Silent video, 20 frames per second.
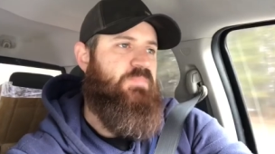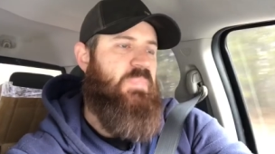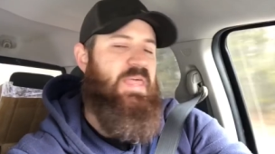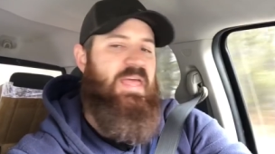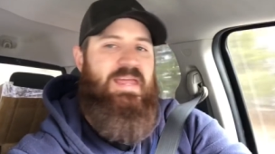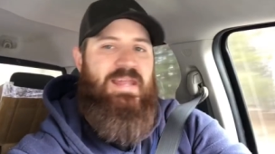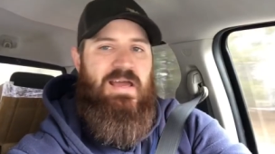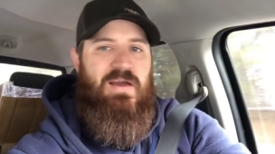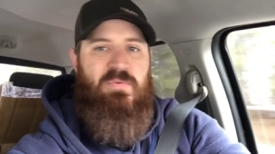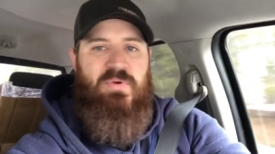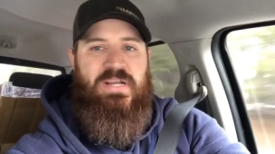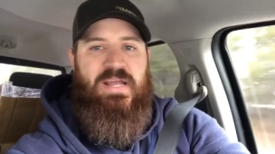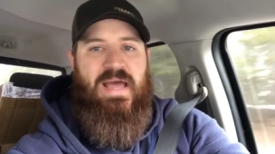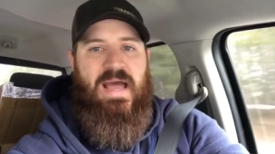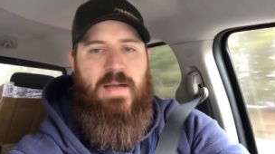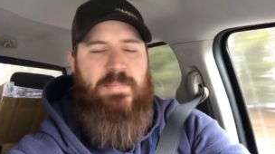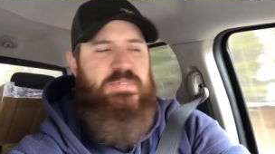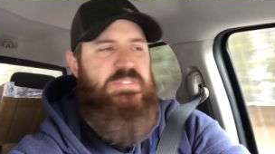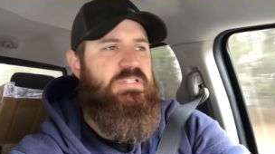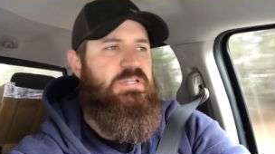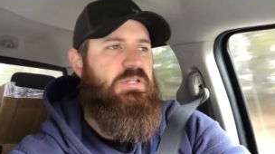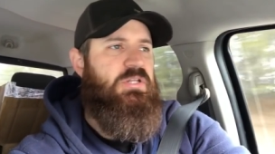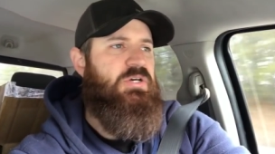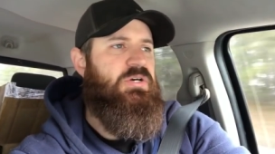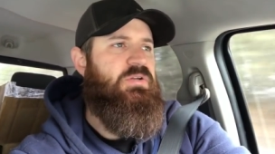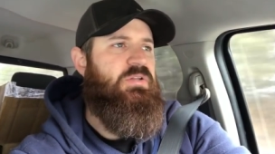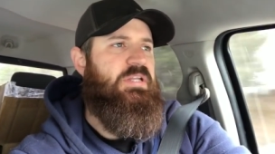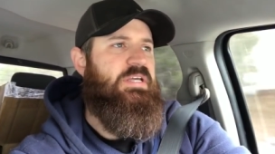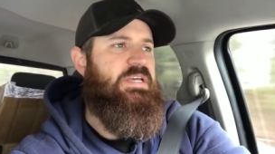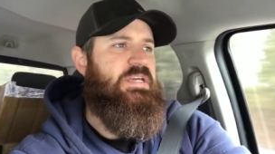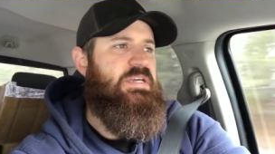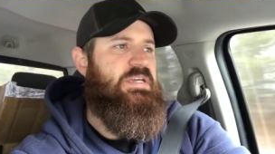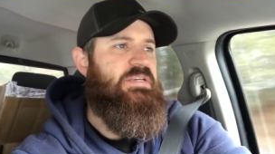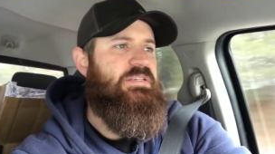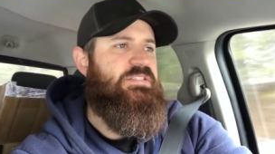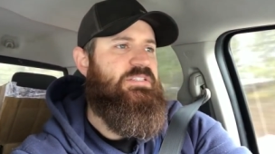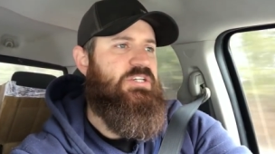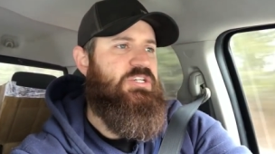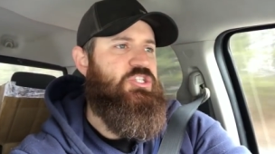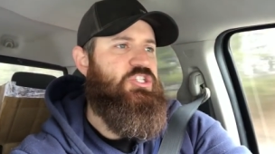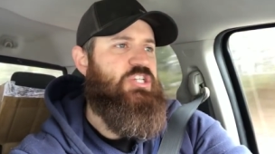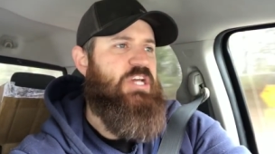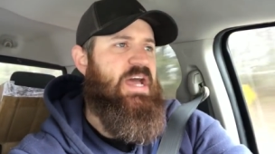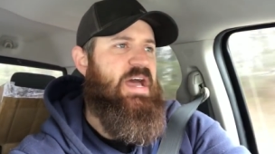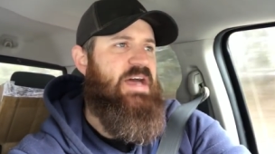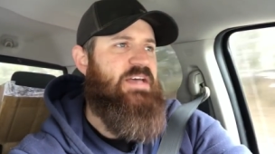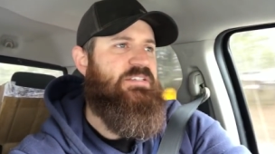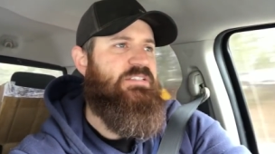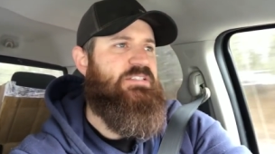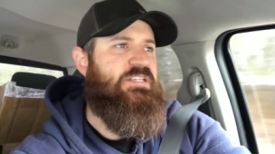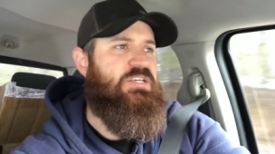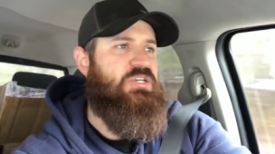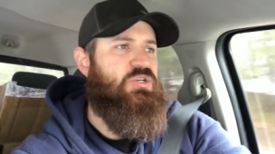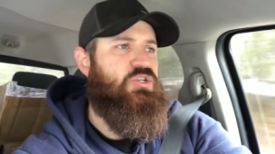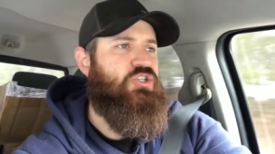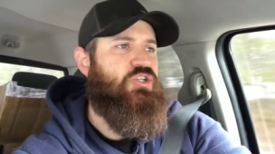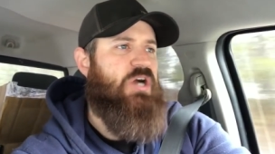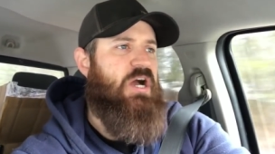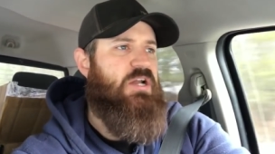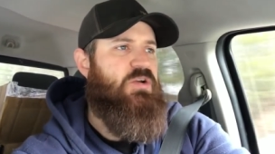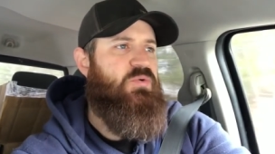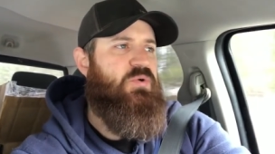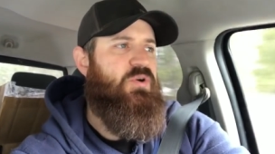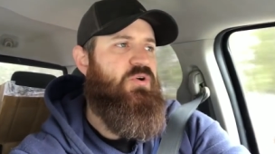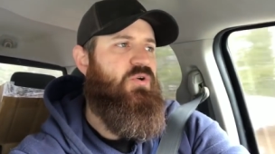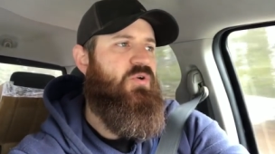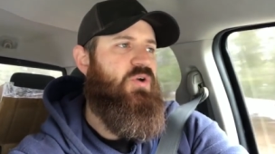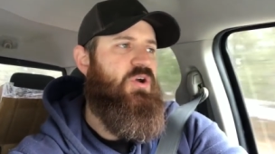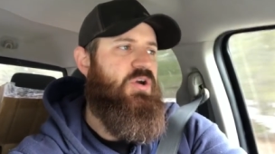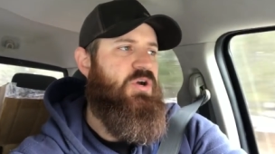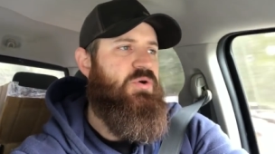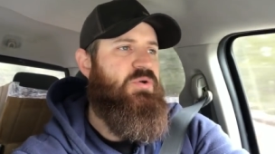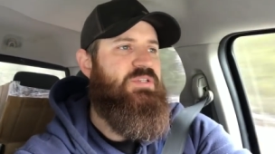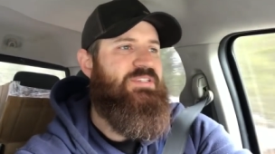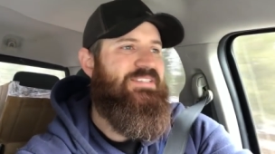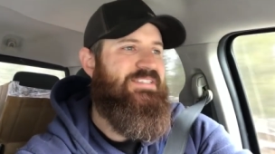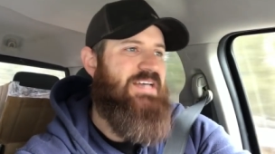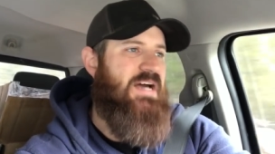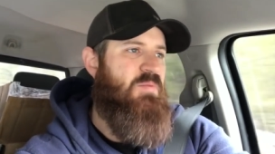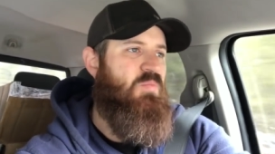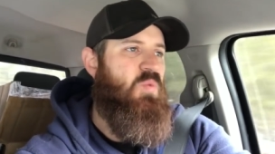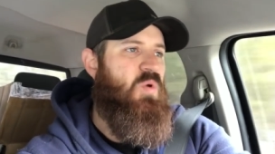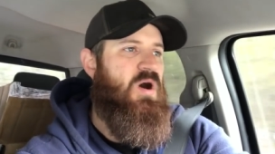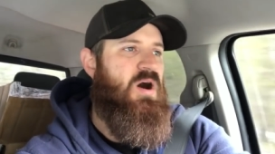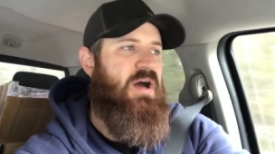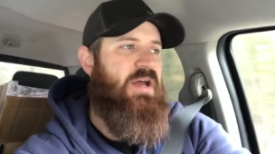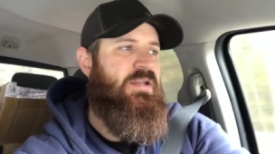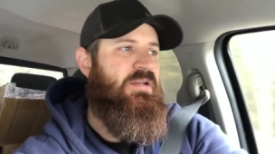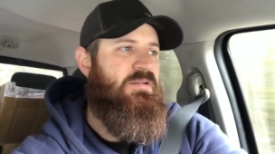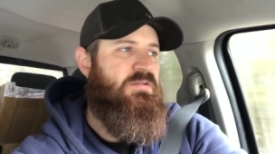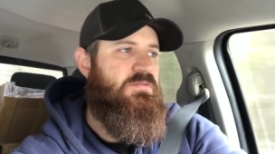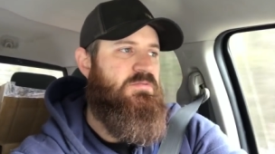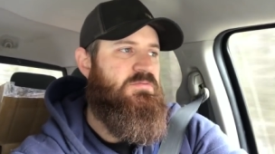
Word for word: And I would absolutely suggest that you try to recruit someone